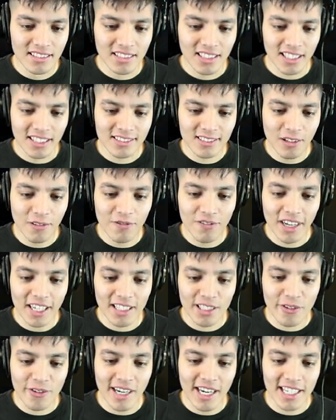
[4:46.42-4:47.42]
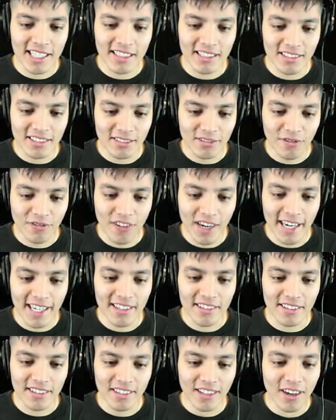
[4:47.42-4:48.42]
So let's go find Granny and just
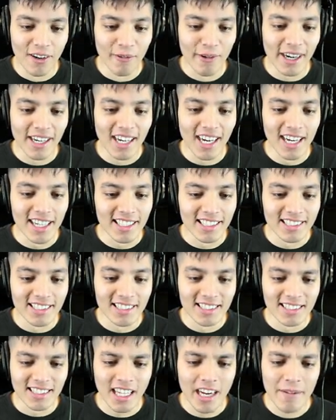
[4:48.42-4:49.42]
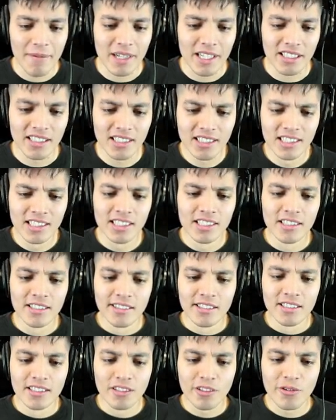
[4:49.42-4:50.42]
fight her. Oh my god, and she's coming.
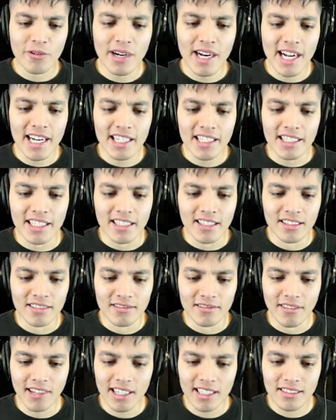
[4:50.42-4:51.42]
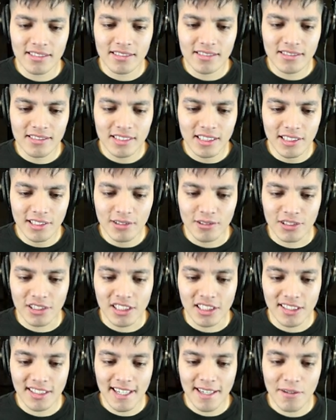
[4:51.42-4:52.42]
Granny. What? Dude,
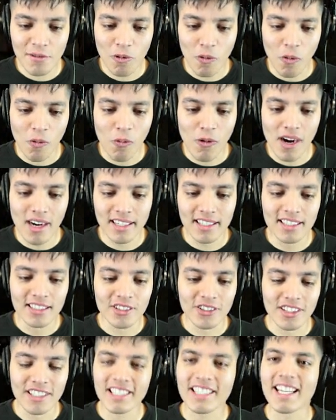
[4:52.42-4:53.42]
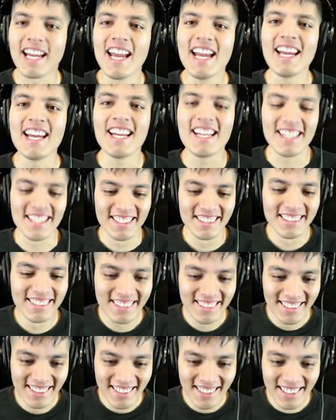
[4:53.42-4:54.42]
she's like walking through the game.
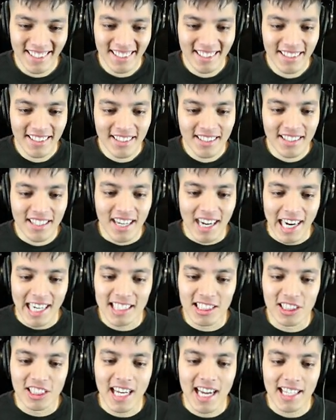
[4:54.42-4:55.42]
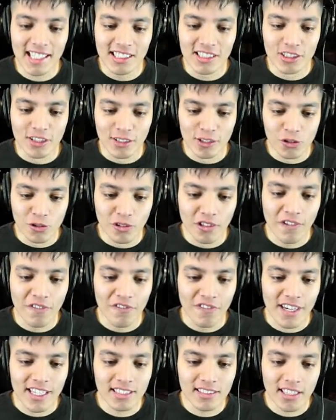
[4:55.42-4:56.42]
I challenge you to a
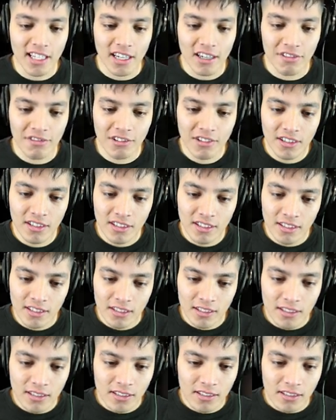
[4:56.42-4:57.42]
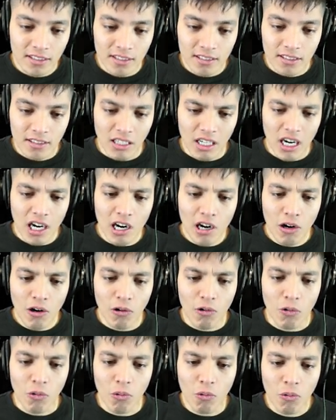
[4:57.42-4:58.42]
face-off. Oh!